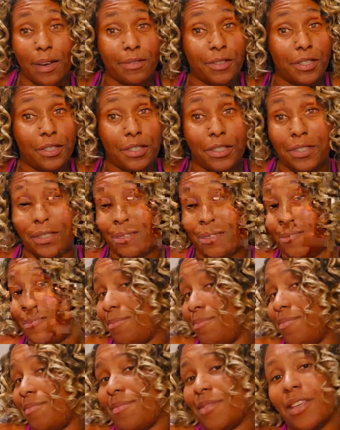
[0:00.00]
She just
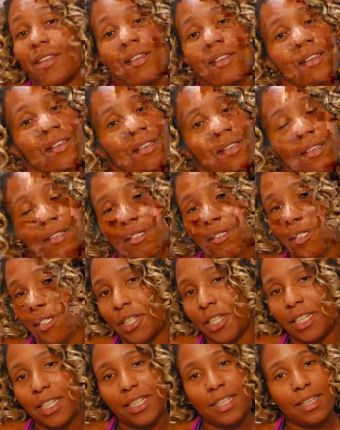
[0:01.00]

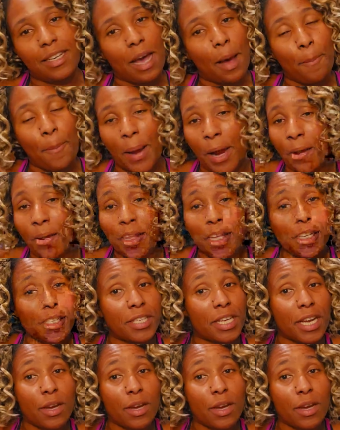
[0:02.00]
she apparently she